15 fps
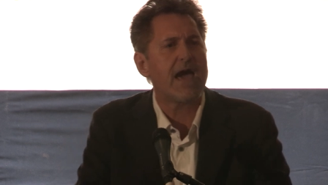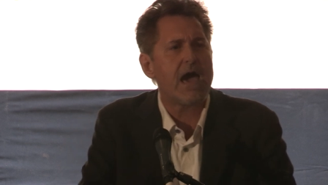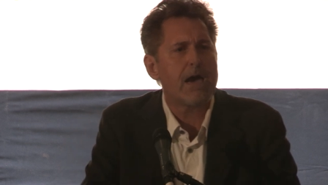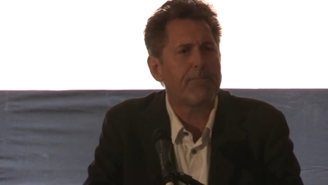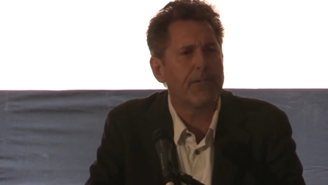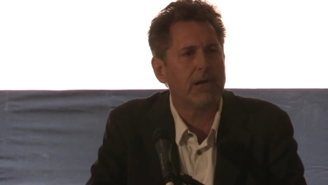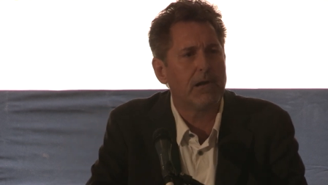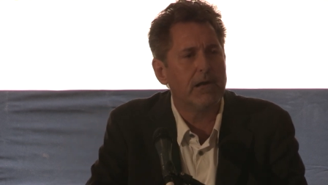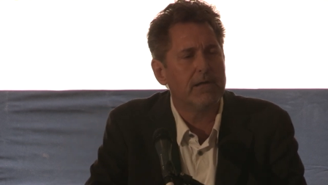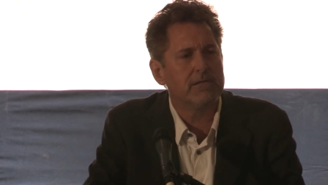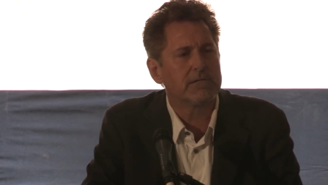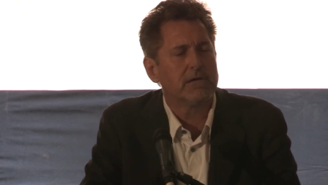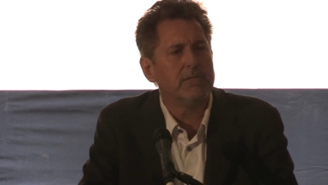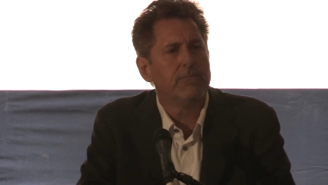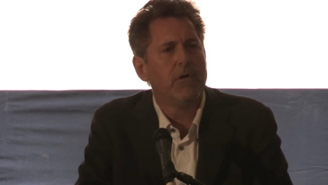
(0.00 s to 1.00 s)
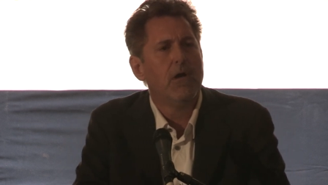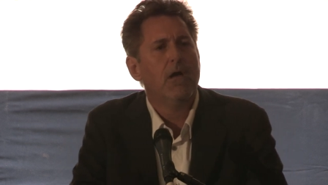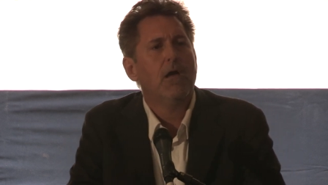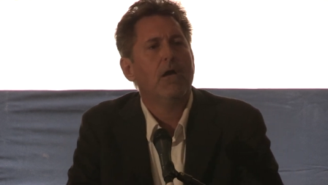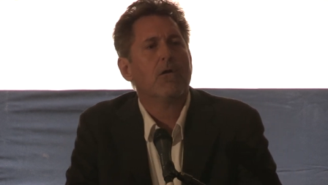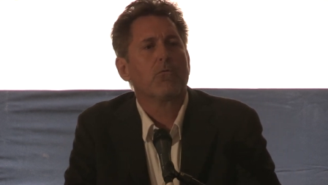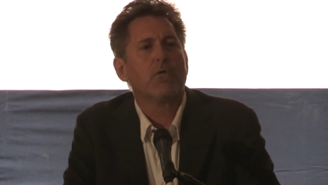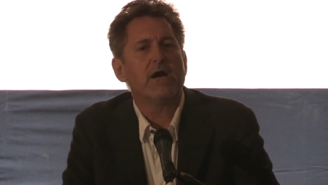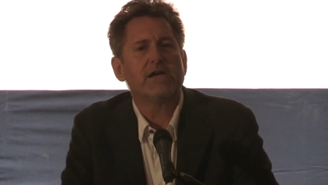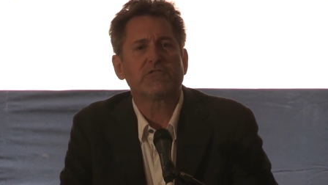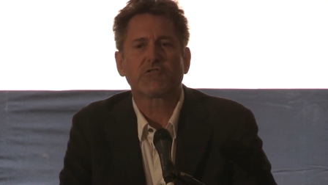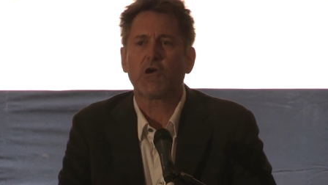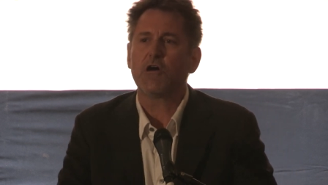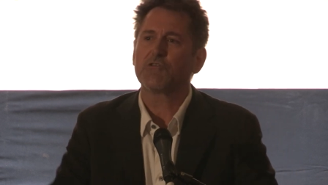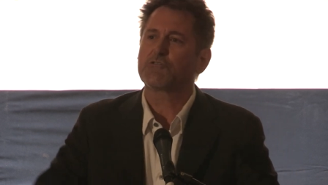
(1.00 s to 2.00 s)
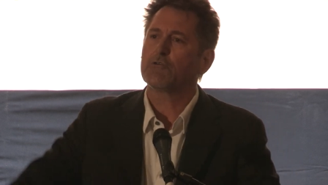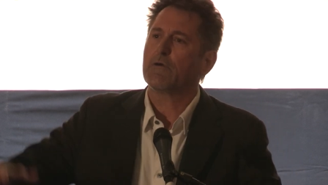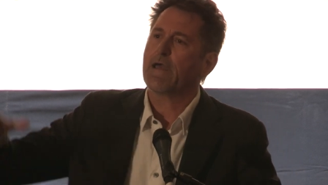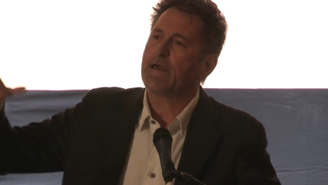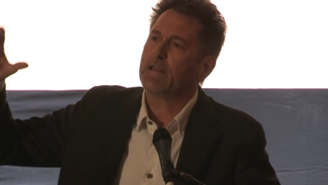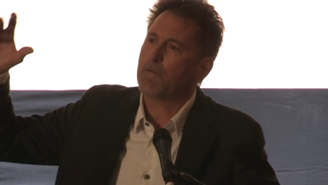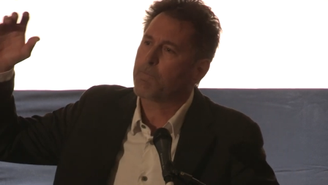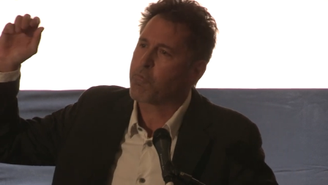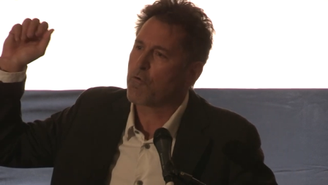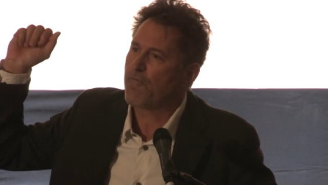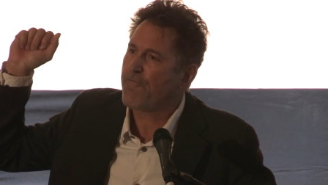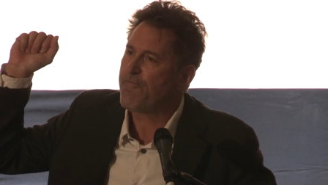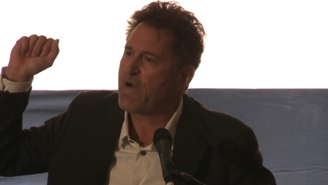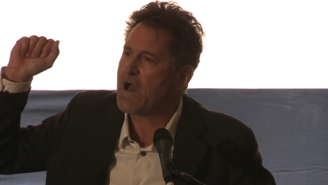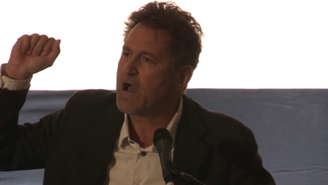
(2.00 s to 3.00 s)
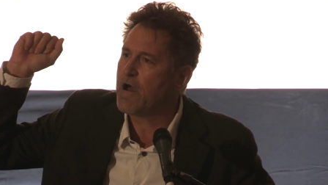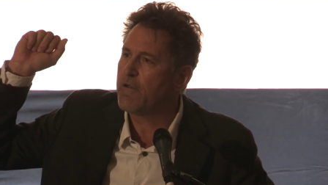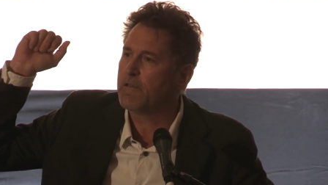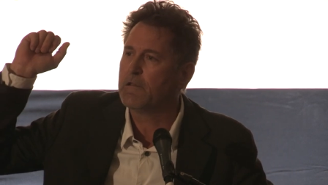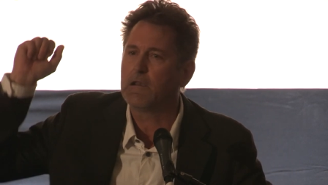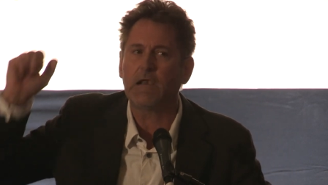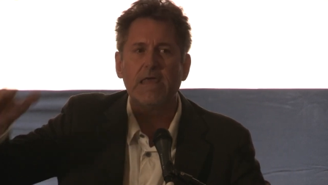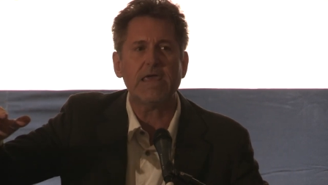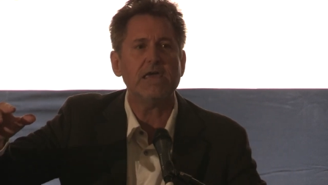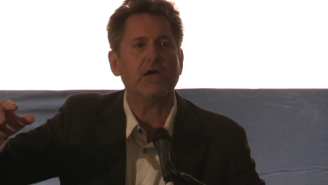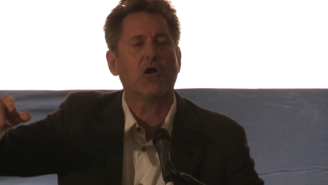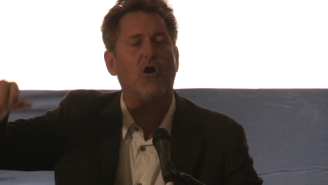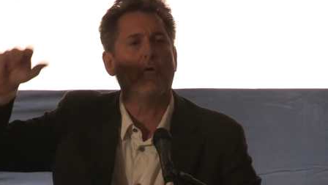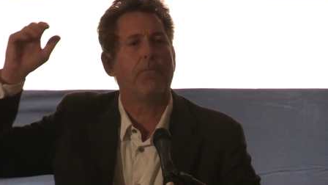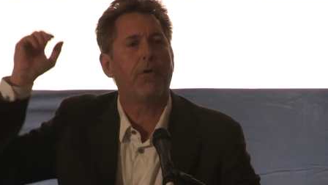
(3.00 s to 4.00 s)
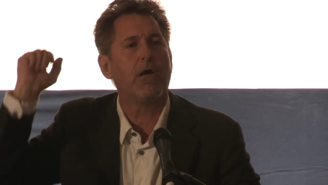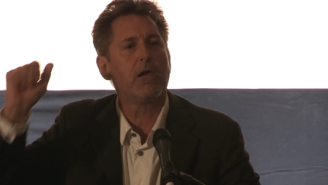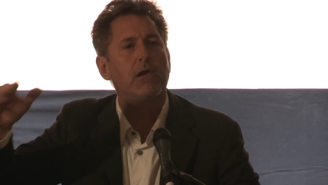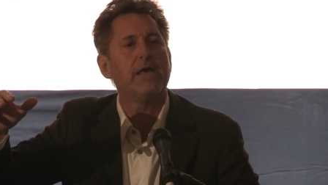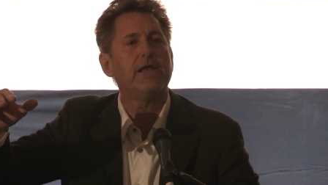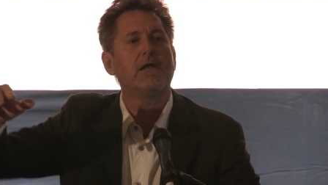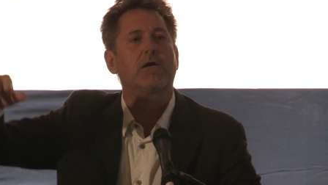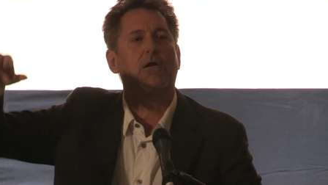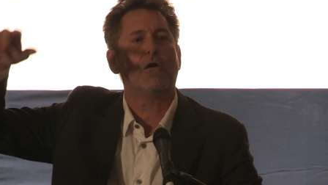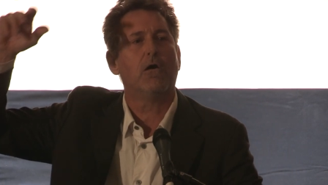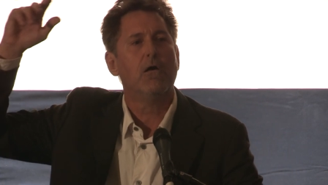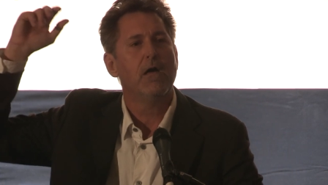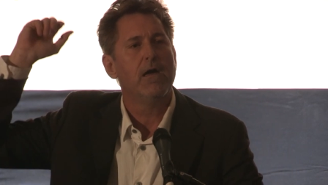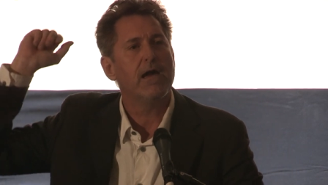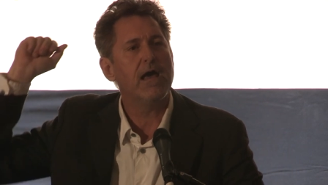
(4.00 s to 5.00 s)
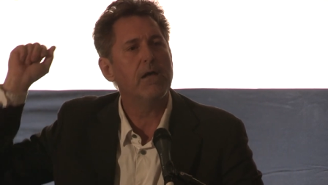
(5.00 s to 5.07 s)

capitalism, rights also had a profound legal, political,